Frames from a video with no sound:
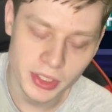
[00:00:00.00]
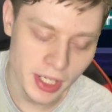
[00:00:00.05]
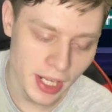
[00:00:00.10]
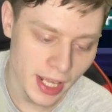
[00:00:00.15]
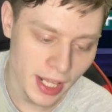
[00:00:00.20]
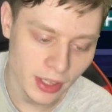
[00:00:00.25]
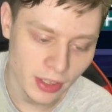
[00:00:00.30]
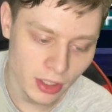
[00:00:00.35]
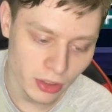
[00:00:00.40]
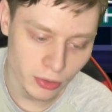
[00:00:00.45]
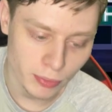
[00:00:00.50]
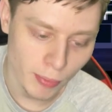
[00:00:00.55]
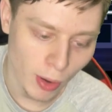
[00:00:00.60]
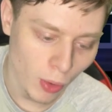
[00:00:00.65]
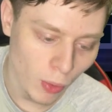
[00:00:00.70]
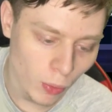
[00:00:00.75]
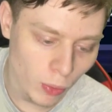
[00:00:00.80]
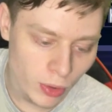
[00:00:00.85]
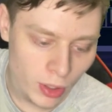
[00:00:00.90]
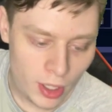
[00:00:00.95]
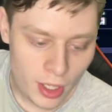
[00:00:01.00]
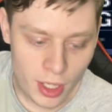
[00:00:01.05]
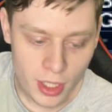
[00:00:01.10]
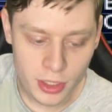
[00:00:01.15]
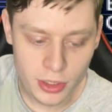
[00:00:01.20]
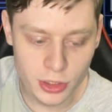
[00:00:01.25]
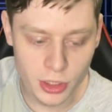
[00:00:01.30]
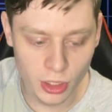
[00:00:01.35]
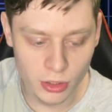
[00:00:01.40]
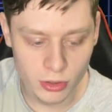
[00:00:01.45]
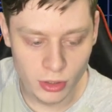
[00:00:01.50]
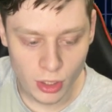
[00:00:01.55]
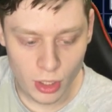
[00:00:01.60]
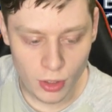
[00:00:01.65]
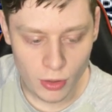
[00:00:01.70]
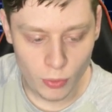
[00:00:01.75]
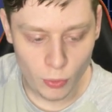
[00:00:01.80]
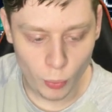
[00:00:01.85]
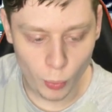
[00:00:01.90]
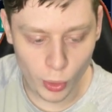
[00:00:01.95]
in this mode. Just
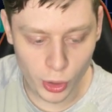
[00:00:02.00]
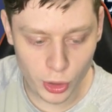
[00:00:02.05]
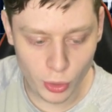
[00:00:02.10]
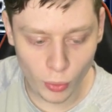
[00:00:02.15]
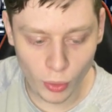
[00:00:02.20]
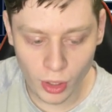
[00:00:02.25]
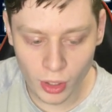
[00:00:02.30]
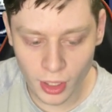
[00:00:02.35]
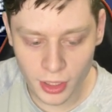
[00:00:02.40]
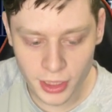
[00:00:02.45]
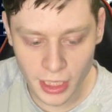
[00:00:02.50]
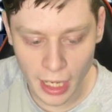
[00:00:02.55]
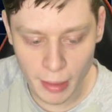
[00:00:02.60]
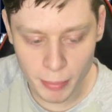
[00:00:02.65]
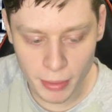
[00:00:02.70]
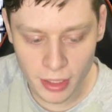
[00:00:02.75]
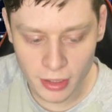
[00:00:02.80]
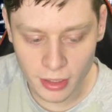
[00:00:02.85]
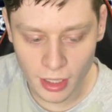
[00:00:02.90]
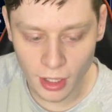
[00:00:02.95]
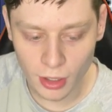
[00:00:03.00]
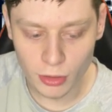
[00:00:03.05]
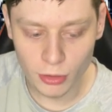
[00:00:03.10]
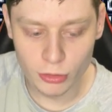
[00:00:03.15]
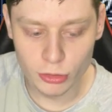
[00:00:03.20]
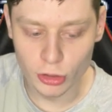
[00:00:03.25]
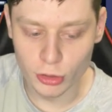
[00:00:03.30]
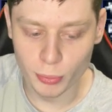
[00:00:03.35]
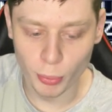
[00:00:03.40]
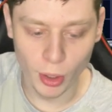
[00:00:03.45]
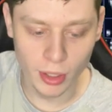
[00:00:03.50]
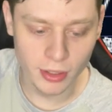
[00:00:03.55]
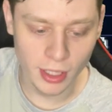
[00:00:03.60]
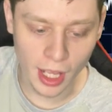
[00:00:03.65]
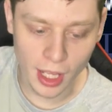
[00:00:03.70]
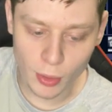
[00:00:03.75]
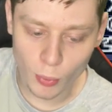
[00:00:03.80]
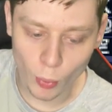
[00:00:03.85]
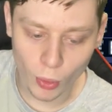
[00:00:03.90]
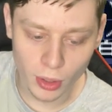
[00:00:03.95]
when you're in a Japanese character, just press
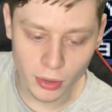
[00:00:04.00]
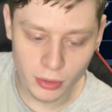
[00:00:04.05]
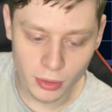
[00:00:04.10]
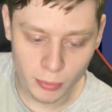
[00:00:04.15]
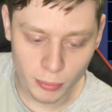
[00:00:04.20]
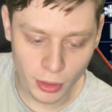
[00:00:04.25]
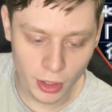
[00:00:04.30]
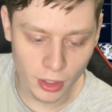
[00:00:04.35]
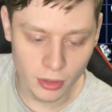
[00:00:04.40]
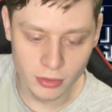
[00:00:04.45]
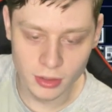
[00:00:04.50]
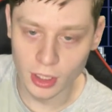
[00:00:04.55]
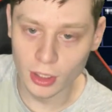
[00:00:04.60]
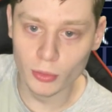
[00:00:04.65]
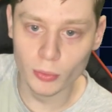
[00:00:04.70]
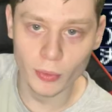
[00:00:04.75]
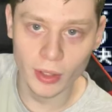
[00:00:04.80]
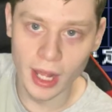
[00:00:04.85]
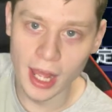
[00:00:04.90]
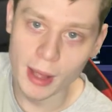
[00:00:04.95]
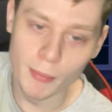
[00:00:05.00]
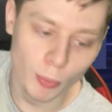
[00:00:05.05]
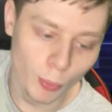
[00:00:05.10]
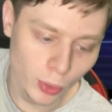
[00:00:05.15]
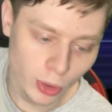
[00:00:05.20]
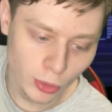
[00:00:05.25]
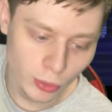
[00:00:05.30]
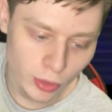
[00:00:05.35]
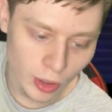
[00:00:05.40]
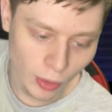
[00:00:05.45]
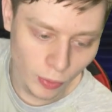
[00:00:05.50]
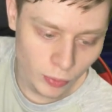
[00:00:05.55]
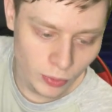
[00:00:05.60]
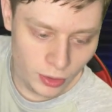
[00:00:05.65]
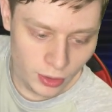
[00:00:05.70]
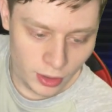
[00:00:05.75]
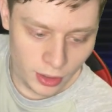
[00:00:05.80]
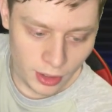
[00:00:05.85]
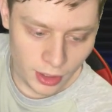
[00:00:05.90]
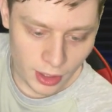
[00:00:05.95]
A1, because here's what happens when you don't.
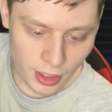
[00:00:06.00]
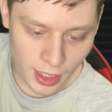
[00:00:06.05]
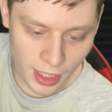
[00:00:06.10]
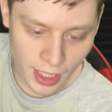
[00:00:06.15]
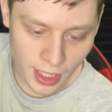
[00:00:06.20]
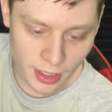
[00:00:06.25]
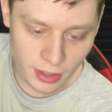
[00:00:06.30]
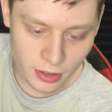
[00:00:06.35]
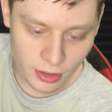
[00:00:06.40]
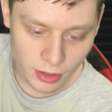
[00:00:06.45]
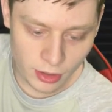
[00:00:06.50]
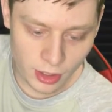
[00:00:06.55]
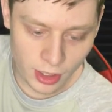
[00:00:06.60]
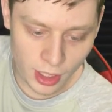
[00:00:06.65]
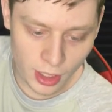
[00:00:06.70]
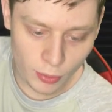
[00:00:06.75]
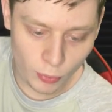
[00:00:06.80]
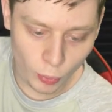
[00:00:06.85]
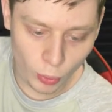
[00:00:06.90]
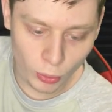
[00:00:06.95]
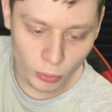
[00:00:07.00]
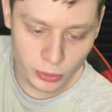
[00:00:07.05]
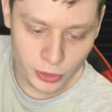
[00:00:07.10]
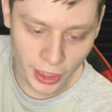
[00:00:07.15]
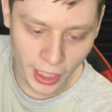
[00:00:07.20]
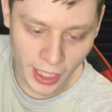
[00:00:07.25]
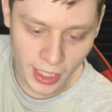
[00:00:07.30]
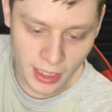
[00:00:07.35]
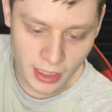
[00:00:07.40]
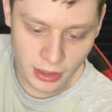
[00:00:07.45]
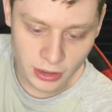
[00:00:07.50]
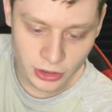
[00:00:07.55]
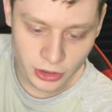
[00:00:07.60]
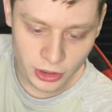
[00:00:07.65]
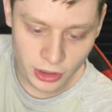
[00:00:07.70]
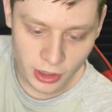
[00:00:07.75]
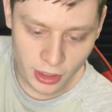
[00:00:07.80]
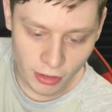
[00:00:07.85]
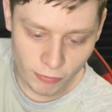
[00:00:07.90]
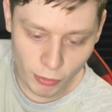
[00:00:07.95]
It will change.
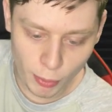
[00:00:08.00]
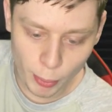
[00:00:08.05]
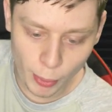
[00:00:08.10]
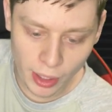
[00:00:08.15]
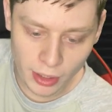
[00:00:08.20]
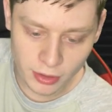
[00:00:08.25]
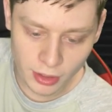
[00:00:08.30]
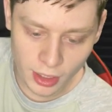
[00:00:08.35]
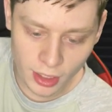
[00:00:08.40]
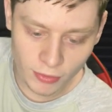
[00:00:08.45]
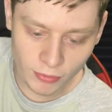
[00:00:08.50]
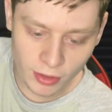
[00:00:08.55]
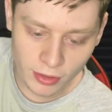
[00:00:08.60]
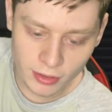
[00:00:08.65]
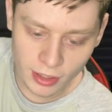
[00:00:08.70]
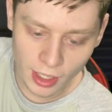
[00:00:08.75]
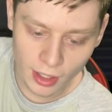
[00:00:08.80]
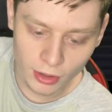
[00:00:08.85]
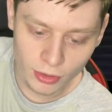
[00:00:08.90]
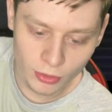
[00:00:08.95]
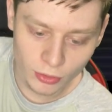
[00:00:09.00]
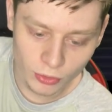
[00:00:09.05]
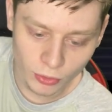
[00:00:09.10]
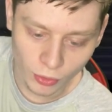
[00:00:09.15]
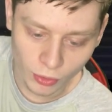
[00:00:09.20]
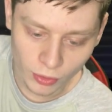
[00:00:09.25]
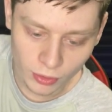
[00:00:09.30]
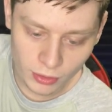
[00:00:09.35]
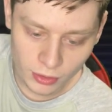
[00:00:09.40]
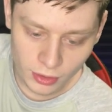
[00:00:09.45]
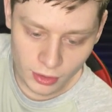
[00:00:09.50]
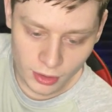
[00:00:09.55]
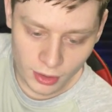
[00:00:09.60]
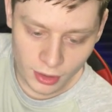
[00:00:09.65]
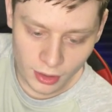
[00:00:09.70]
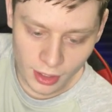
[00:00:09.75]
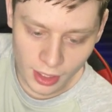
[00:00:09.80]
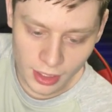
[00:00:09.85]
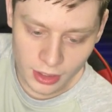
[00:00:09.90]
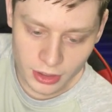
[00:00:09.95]
If you press any of these characters, look,
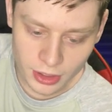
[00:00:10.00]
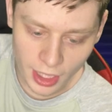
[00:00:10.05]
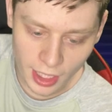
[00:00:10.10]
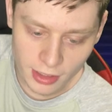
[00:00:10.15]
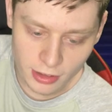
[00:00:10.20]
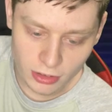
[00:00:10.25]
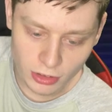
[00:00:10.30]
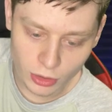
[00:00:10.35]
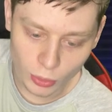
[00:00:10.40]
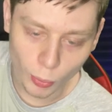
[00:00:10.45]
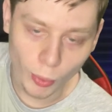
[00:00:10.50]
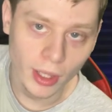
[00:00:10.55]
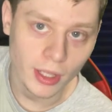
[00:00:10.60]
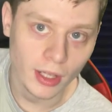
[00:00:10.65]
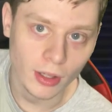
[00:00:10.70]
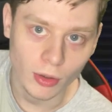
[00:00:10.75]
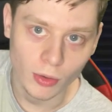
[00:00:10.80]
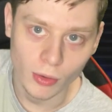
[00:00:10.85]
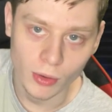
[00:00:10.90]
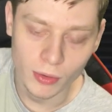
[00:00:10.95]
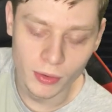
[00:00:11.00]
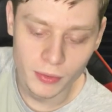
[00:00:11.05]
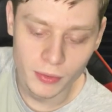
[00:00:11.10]
it changes the way they look.